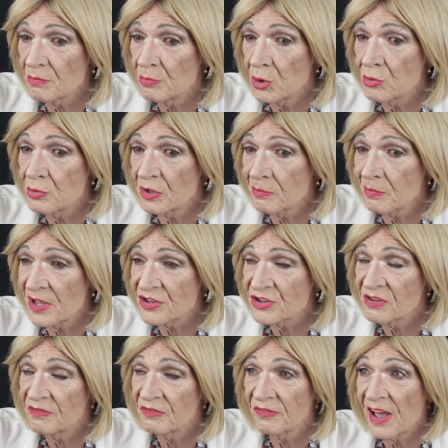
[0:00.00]
bought me a
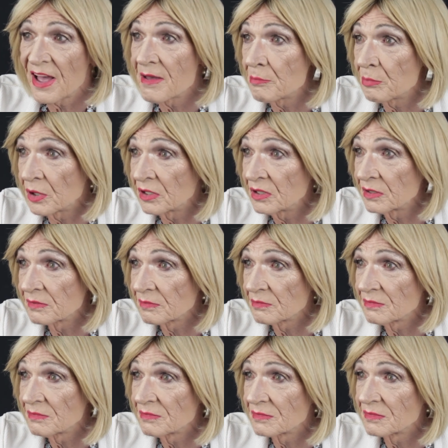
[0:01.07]
massive hamper,
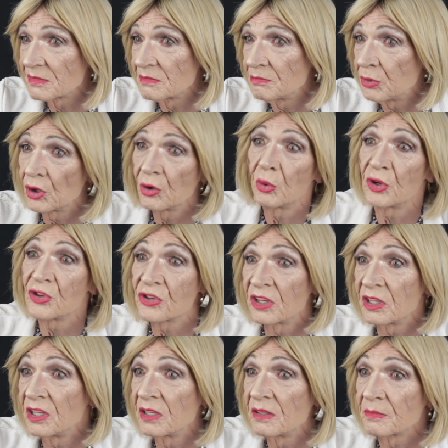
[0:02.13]
bottle of
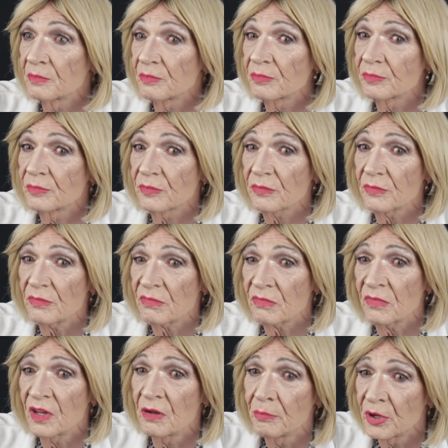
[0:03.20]
whiskey,
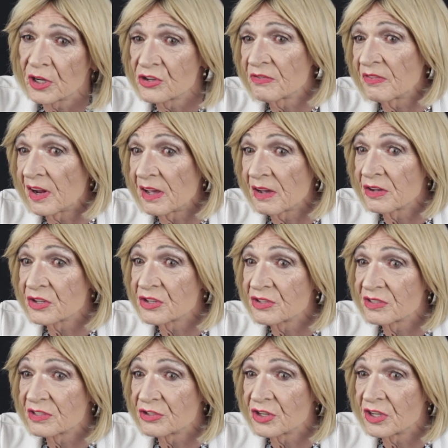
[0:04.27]
bunch of flowers
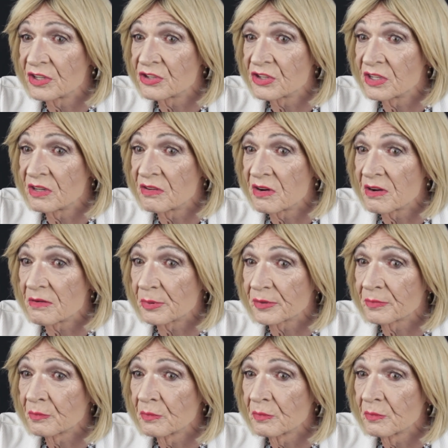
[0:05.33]
to cheer Tina up.